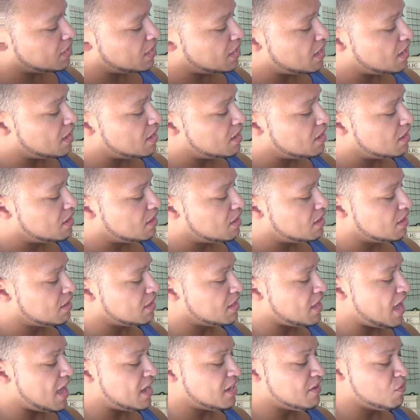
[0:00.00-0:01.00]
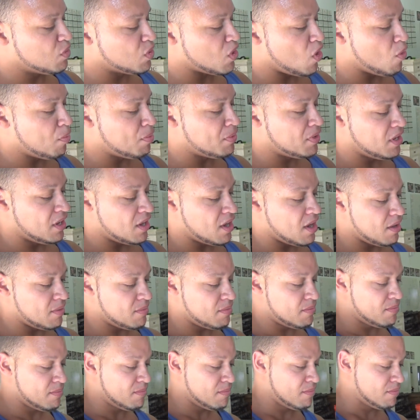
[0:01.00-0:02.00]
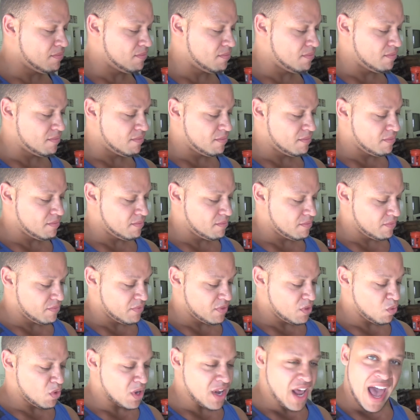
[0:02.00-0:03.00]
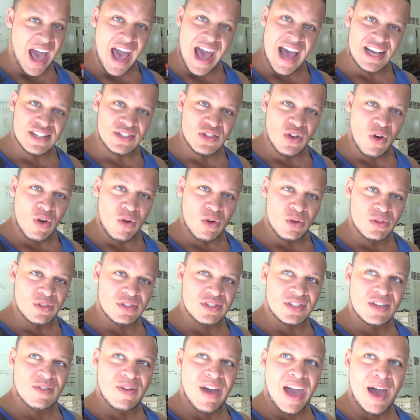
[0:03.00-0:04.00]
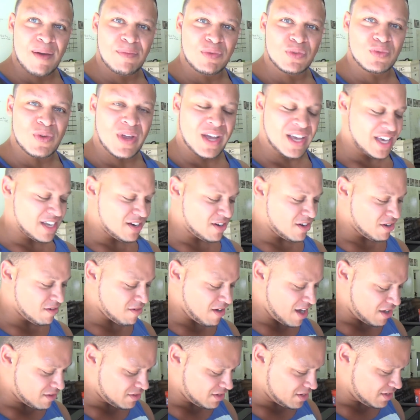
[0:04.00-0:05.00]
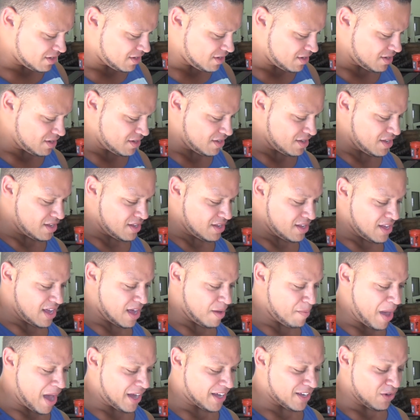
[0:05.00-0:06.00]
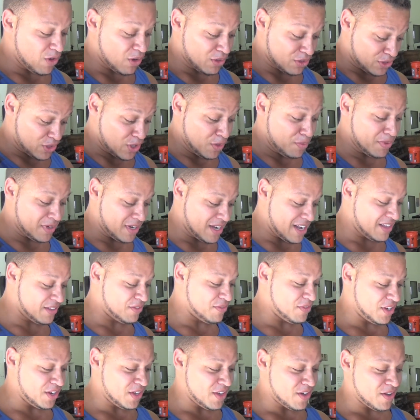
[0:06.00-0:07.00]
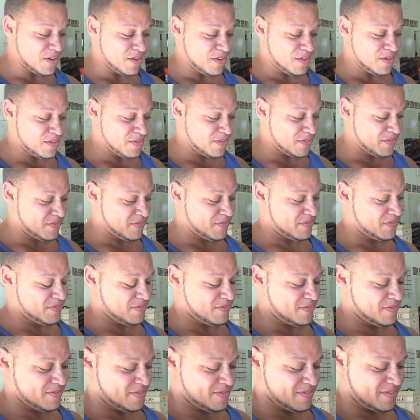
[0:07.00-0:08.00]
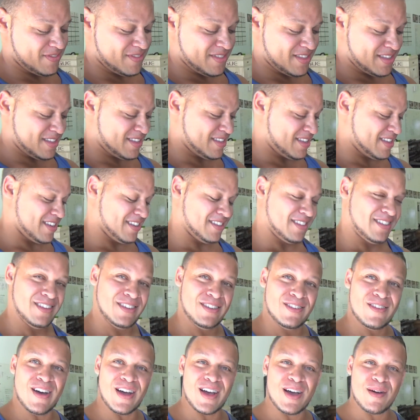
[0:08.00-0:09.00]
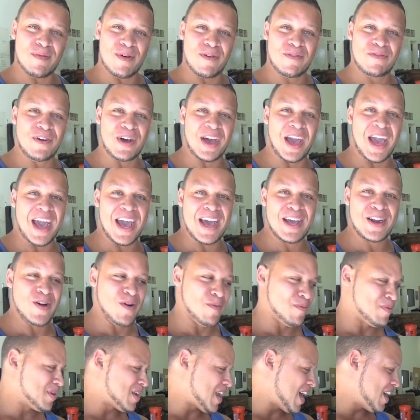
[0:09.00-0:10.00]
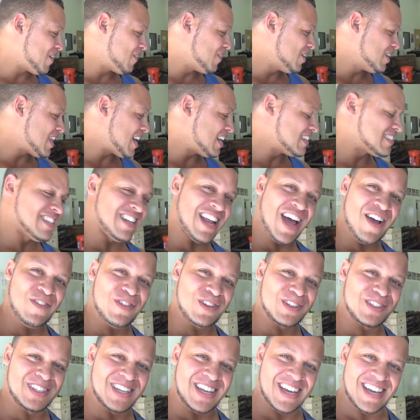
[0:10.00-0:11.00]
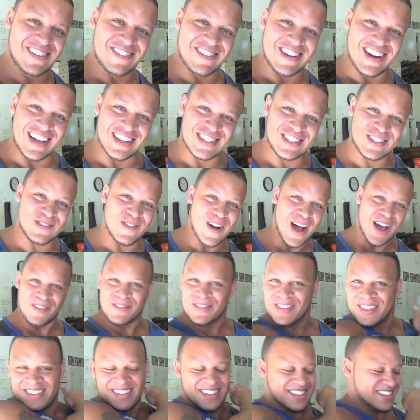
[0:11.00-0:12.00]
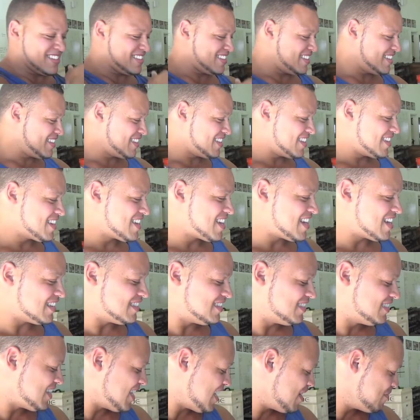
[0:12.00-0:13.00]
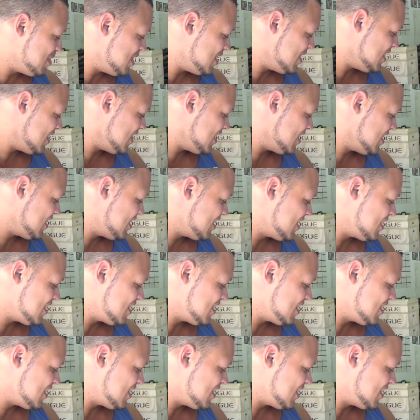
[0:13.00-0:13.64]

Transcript: Yeah. Yeah, I didn't want to open it up. What an asshole. You see what happens when I get ungrounded? I'm acting all stupid in this video. Next thing you know, I cut my fucking hand open. I didn't realize the knife was there when I swiped. God damn it.